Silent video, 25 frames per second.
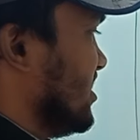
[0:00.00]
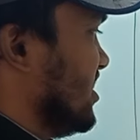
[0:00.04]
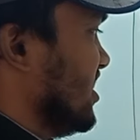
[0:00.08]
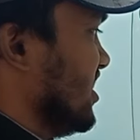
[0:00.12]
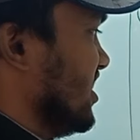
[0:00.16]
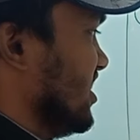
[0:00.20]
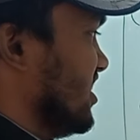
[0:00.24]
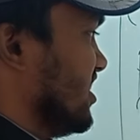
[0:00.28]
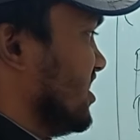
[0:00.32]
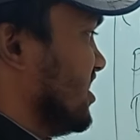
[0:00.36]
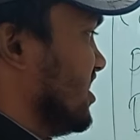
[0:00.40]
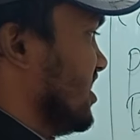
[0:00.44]

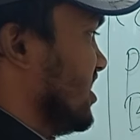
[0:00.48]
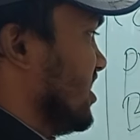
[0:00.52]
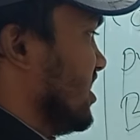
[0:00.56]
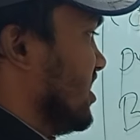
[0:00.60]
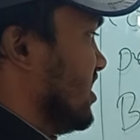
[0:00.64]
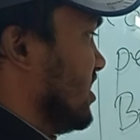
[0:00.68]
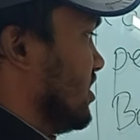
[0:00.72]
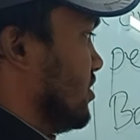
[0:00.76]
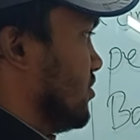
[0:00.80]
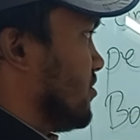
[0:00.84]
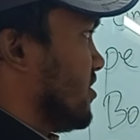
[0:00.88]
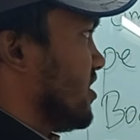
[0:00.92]
did
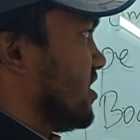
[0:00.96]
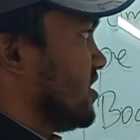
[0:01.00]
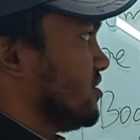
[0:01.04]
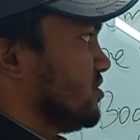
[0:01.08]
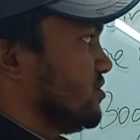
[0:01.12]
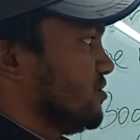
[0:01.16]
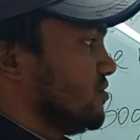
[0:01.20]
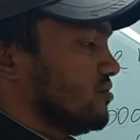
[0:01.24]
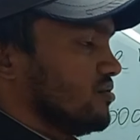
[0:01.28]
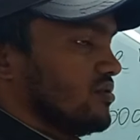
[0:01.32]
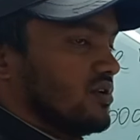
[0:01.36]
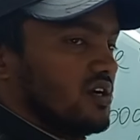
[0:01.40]

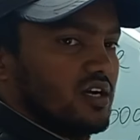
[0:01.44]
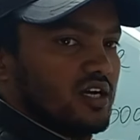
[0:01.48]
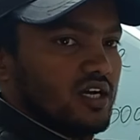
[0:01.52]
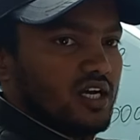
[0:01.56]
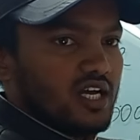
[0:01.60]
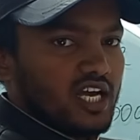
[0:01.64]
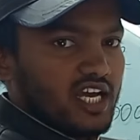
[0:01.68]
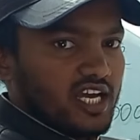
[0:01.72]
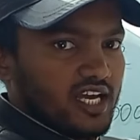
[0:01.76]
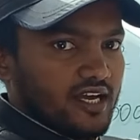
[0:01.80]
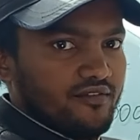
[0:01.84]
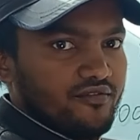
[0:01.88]
Raju
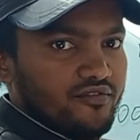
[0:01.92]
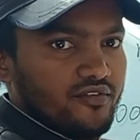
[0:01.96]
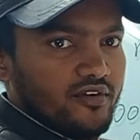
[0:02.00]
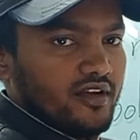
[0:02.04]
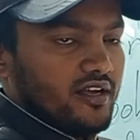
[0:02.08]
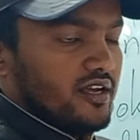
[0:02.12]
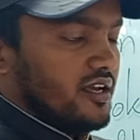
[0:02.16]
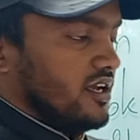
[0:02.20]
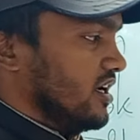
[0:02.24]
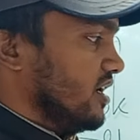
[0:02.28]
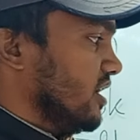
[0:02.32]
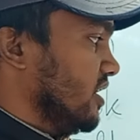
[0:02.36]
have?
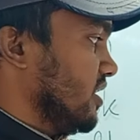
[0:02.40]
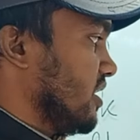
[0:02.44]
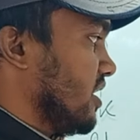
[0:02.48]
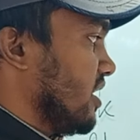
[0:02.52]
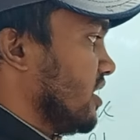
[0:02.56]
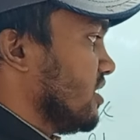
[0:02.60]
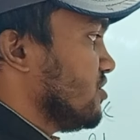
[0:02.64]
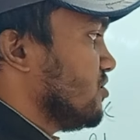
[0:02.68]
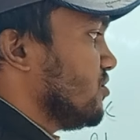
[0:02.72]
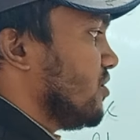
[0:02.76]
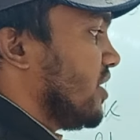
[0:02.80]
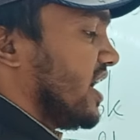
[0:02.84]

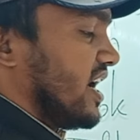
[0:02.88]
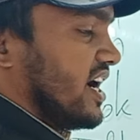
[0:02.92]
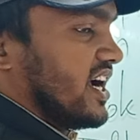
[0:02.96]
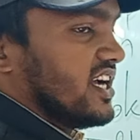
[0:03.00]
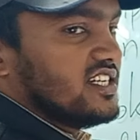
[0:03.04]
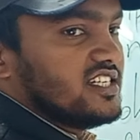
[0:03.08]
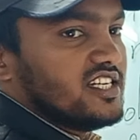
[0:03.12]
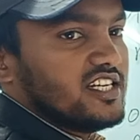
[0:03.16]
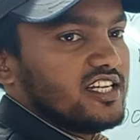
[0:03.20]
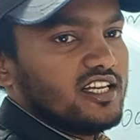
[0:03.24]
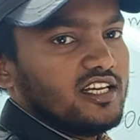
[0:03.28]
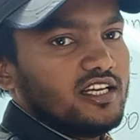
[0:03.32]
Raju
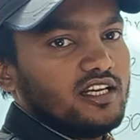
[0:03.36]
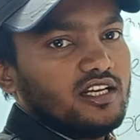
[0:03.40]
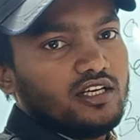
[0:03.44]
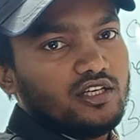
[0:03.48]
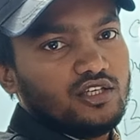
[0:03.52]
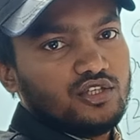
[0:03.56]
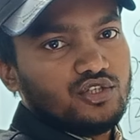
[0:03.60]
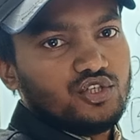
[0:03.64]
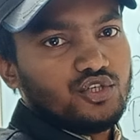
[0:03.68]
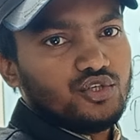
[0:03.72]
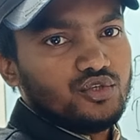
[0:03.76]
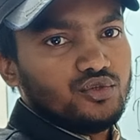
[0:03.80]
had
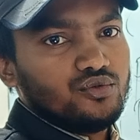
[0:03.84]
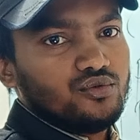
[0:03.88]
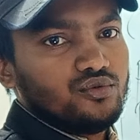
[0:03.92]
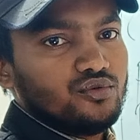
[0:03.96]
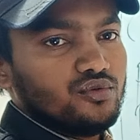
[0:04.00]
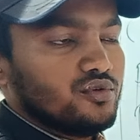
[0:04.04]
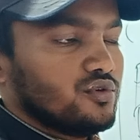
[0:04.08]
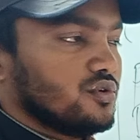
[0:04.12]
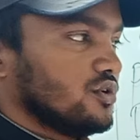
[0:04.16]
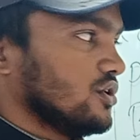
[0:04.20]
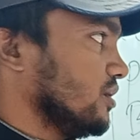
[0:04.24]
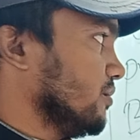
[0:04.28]
2